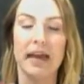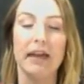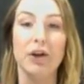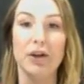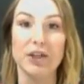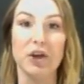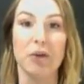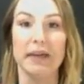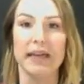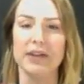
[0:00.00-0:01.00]
learning
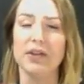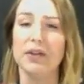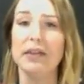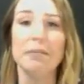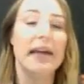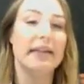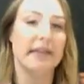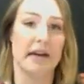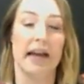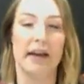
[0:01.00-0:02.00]
topic yet, so this might
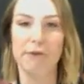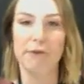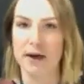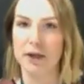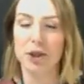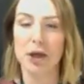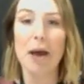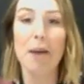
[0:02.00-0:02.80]
sound like French,